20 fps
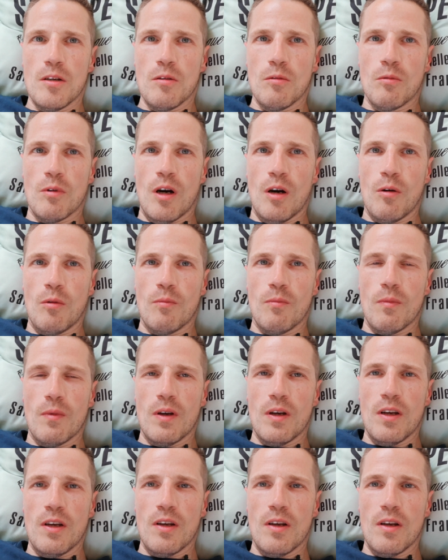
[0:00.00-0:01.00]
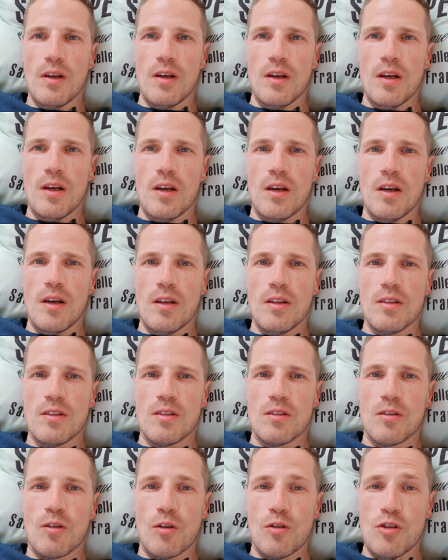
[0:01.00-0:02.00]
Well,
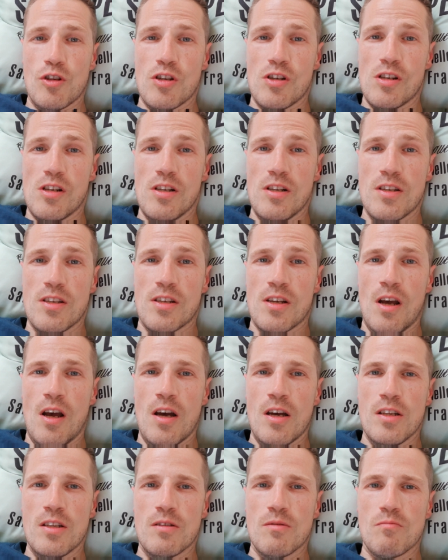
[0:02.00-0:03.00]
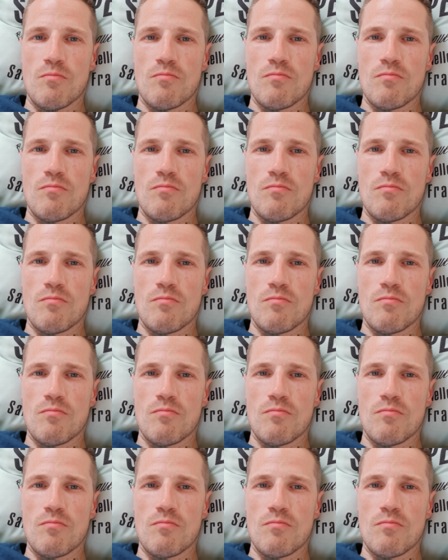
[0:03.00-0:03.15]
consciously decide